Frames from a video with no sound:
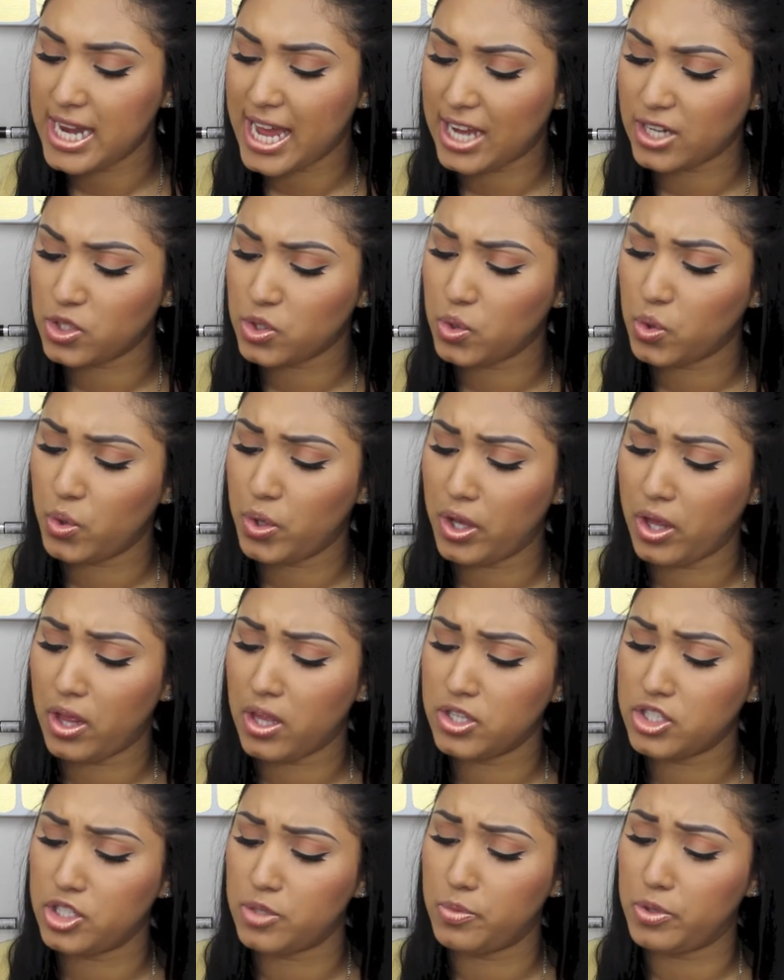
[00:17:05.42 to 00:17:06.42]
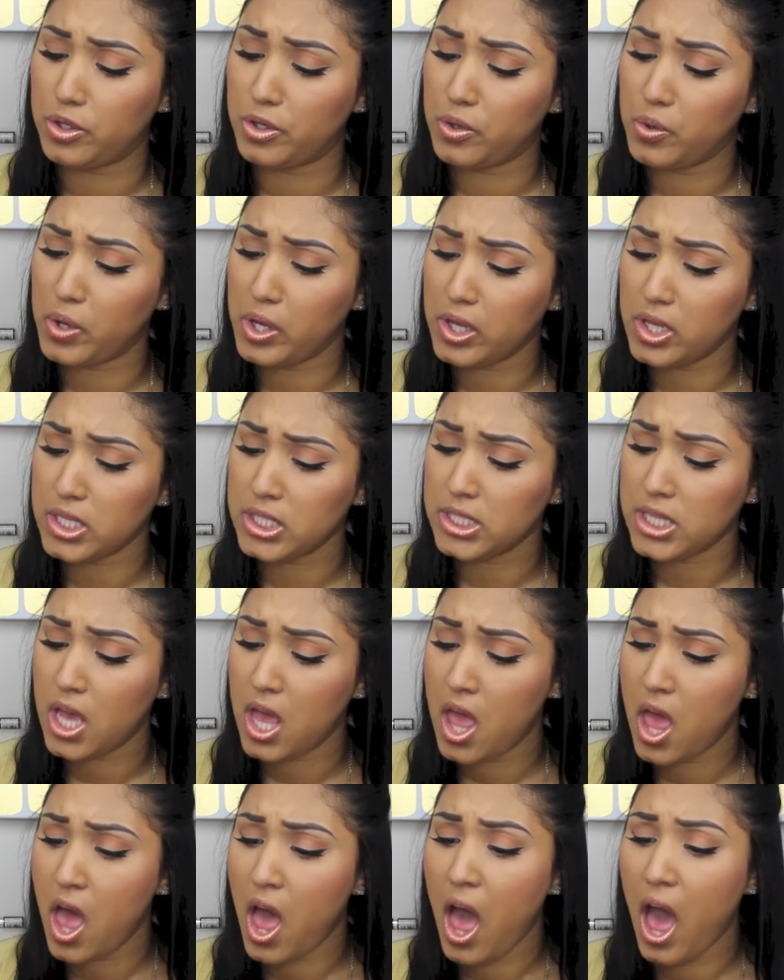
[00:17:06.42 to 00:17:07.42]
Natural Oilology Beauty Oils.
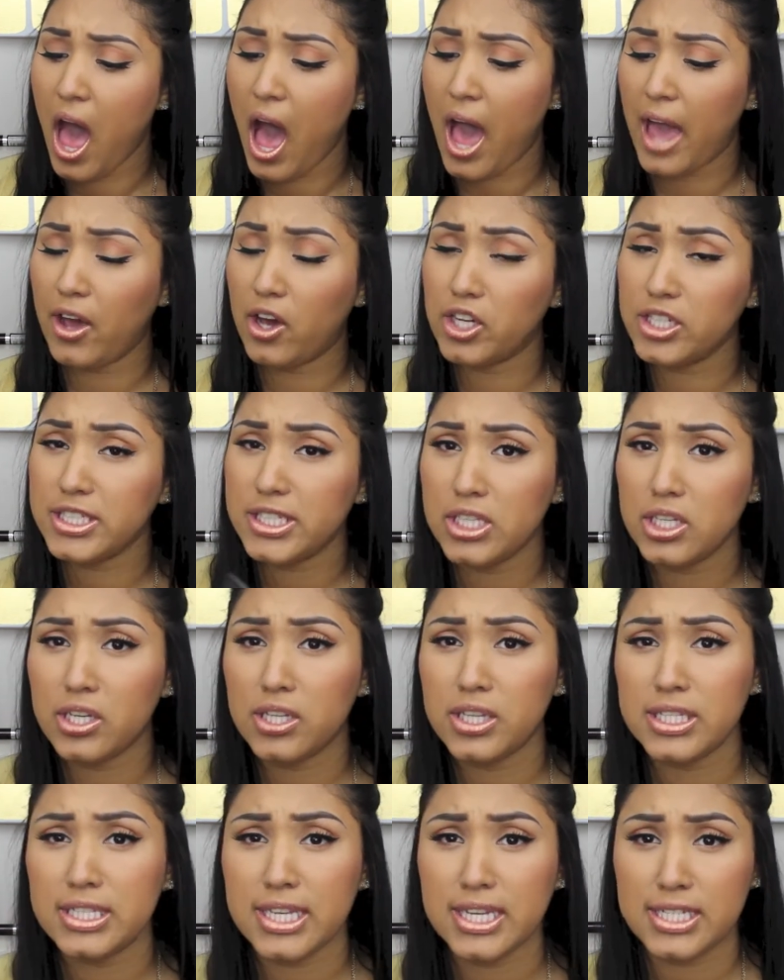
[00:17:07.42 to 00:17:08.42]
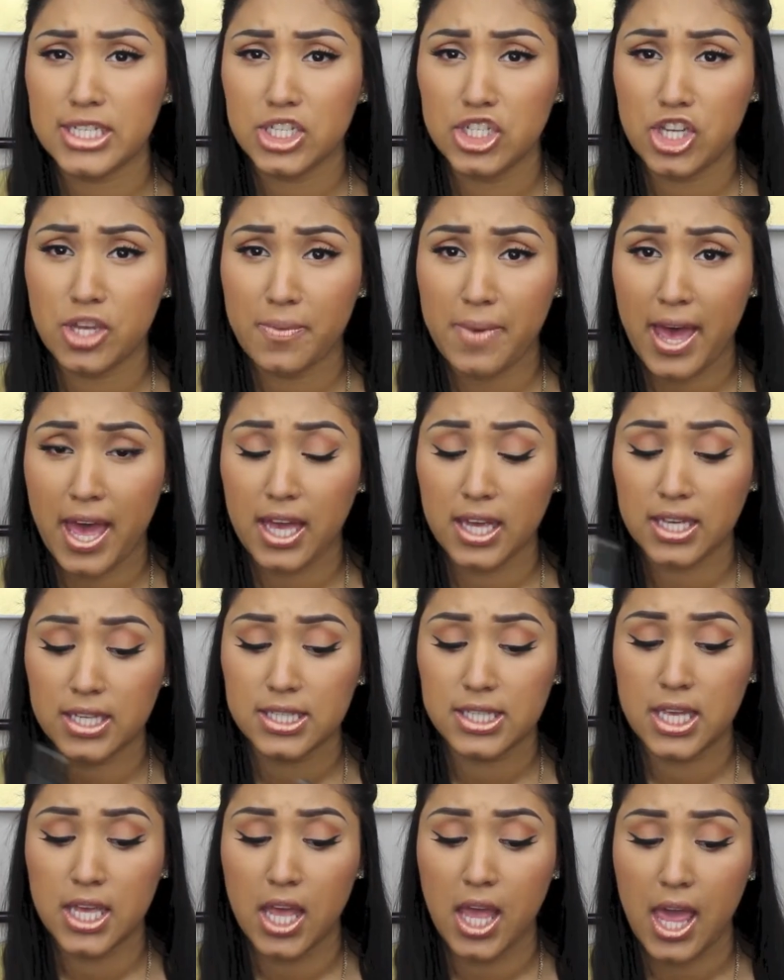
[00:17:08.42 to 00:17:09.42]
I honestly got this at TJ
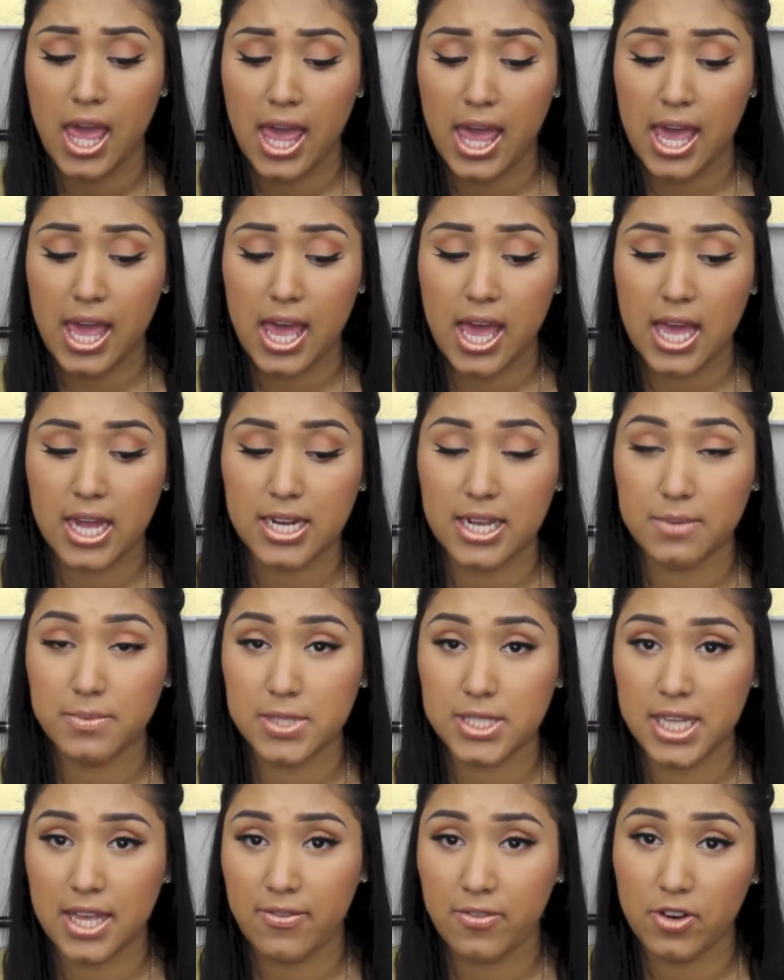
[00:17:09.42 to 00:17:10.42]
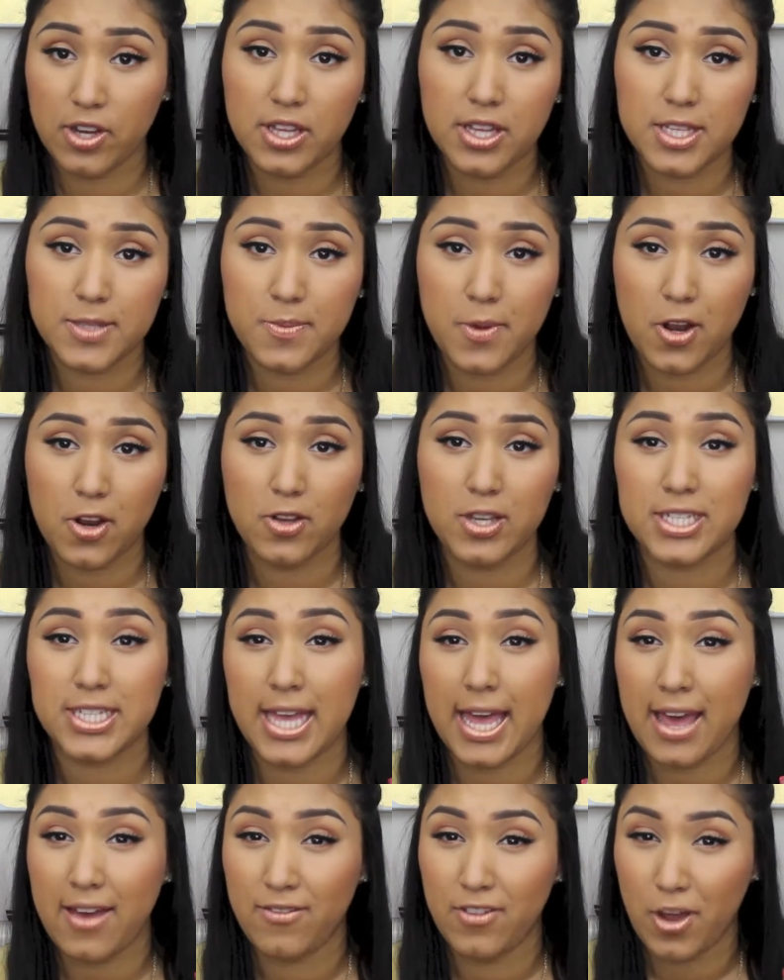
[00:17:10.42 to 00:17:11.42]
Maxx and I'm savoring this bottle because
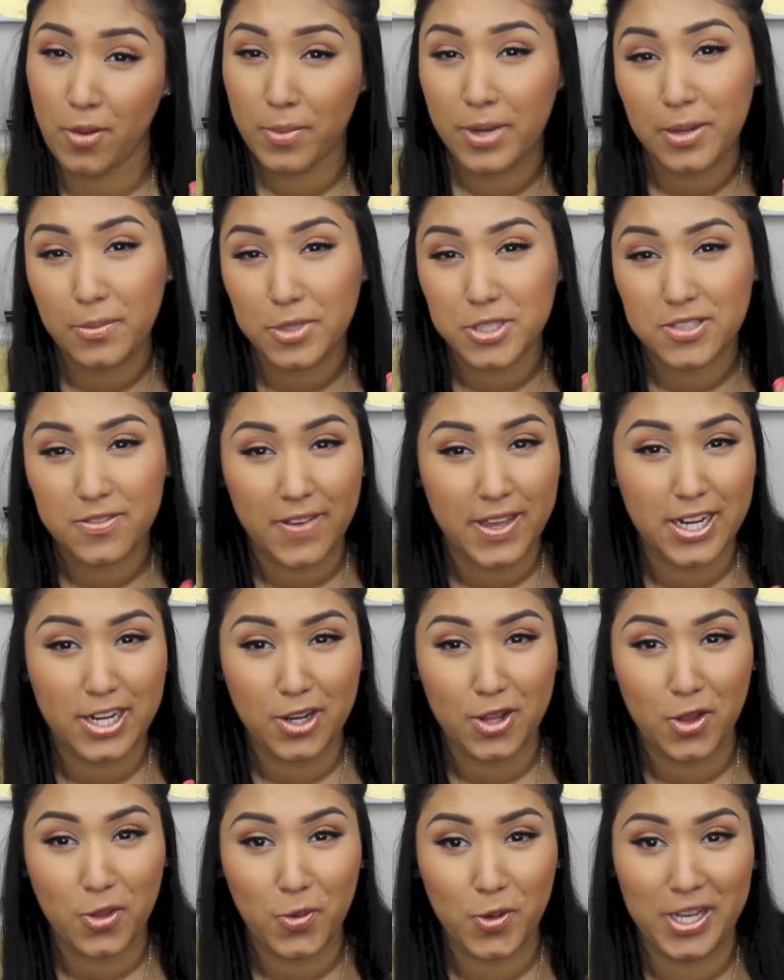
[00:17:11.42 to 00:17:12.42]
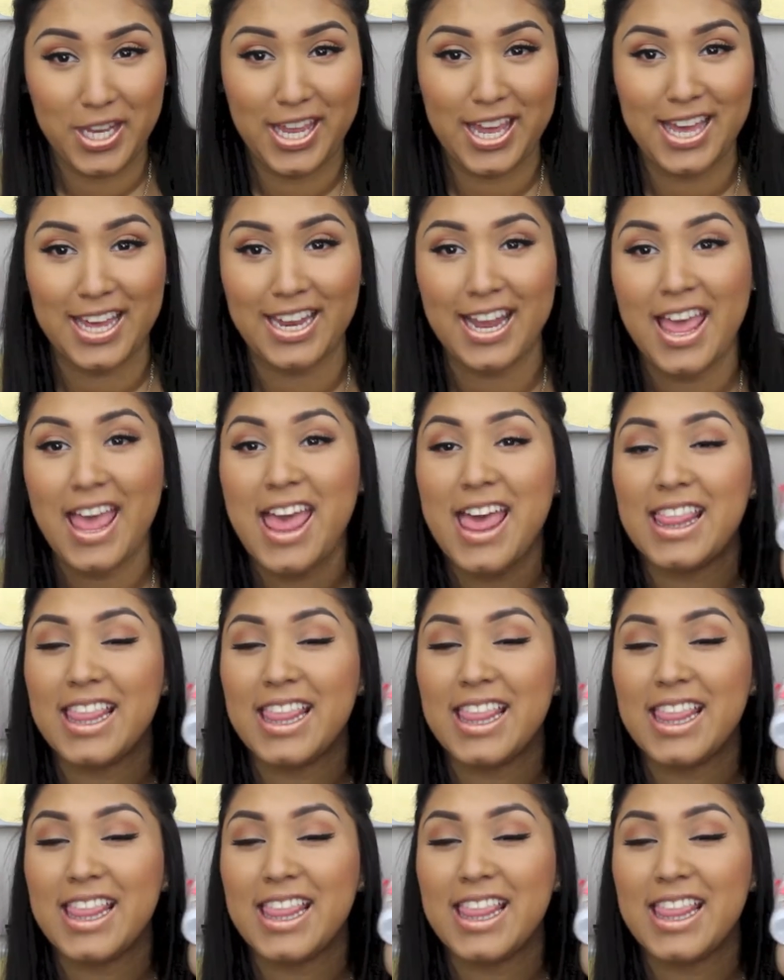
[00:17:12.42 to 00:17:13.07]
I have not been able to find another one yet.